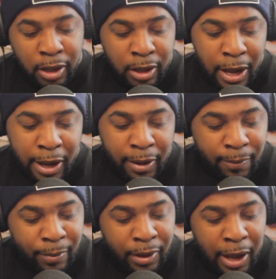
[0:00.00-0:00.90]
Like,
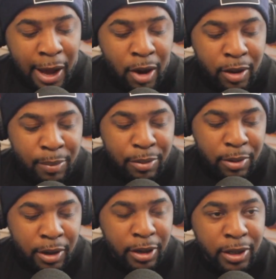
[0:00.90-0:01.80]
how
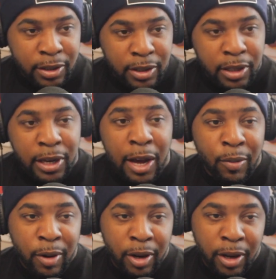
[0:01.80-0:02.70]
important is
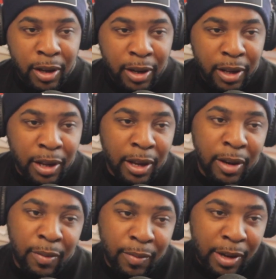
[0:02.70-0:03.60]
networking
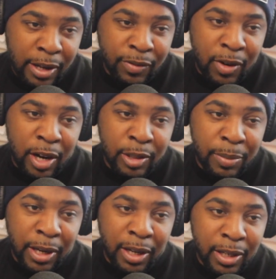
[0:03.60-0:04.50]
in as far as
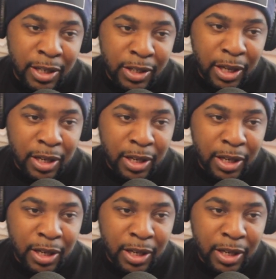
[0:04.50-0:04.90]
being a DJ?